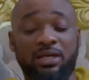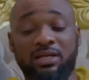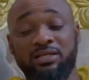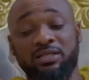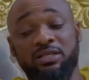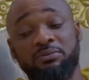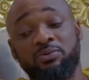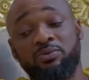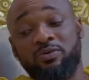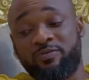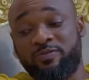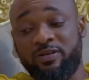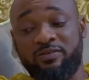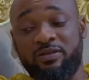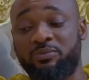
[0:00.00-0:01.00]
Daddy, give me
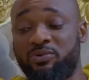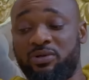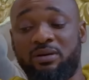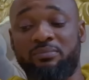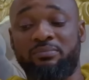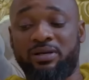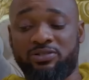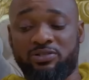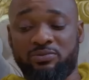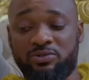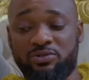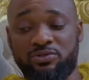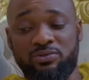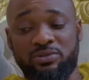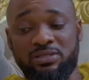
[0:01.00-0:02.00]
1.5. Let me go and buy
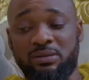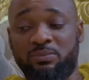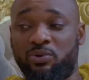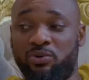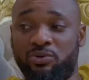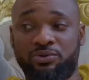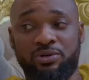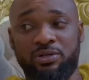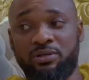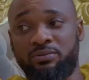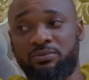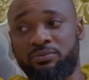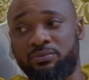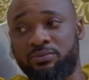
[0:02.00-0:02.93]
something to eat. I'm hungry now.